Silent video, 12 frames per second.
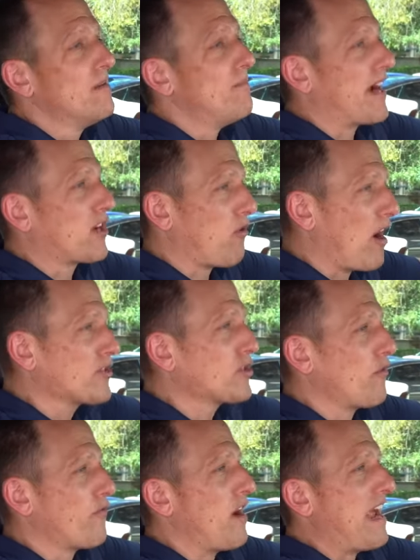My
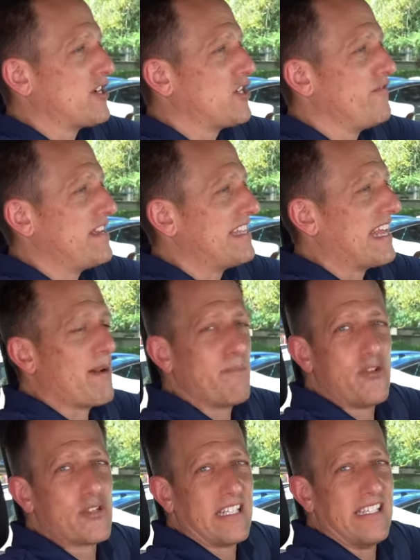crossover S U V that I'm
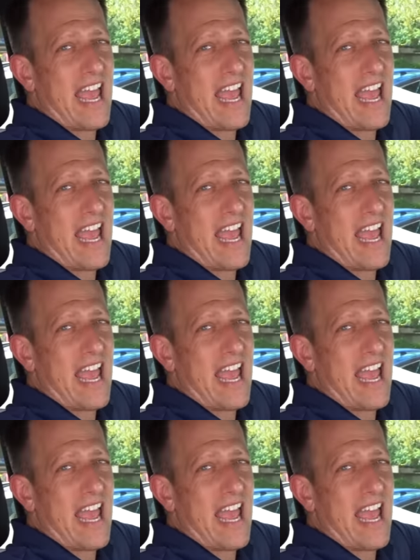using